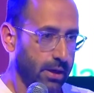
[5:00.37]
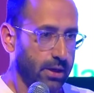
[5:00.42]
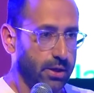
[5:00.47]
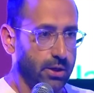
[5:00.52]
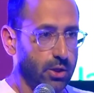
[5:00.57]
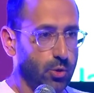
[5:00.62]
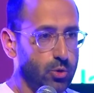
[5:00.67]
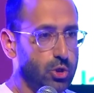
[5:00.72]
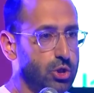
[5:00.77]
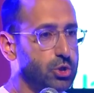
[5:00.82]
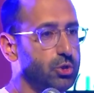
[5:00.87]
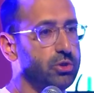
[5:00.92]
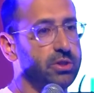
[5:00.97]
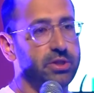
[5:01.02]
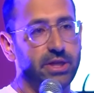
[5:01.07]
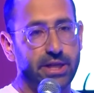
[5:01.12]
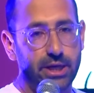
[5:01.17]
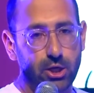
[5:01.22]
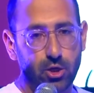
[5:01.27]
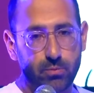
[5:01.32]
You shouldn't
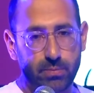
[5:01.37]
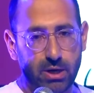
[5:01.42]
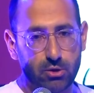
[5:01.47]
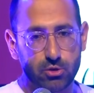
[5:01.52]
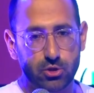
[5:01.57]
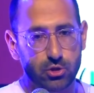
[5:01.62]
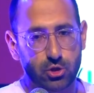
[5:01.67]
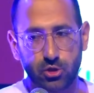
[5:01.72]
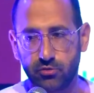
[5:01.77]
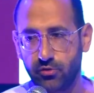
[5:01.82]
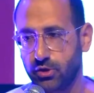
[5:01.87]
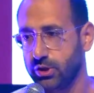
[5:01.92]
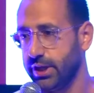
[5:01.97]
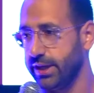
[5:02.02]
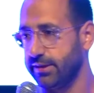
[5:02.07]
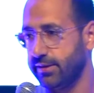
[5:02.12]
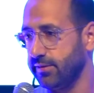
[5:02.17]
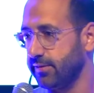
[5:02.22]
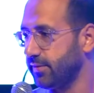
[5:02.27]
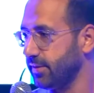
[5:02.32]
care about server
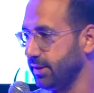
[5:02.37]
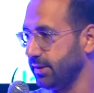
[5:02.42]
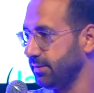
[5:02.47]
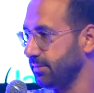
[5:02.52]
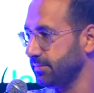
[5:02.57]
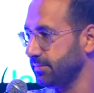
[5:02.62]
latency.